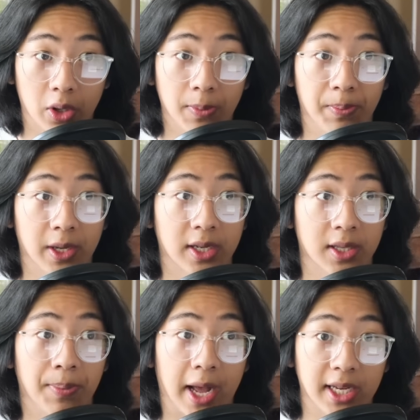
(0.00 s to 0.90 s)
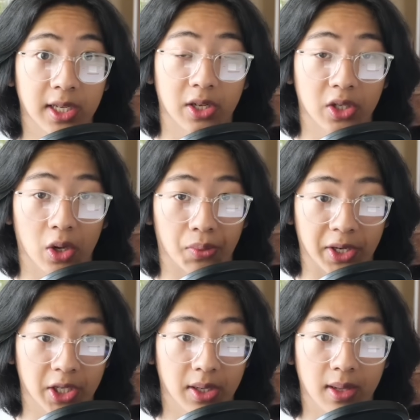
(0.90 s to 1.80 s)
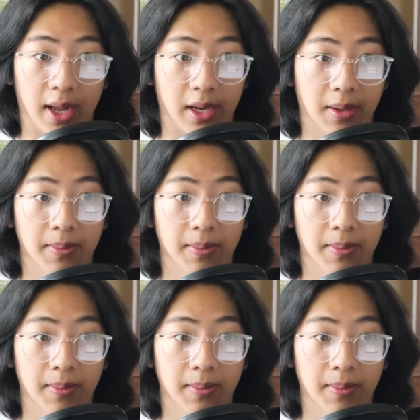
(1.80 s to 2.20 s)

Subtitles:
because the plastic is so rigid, like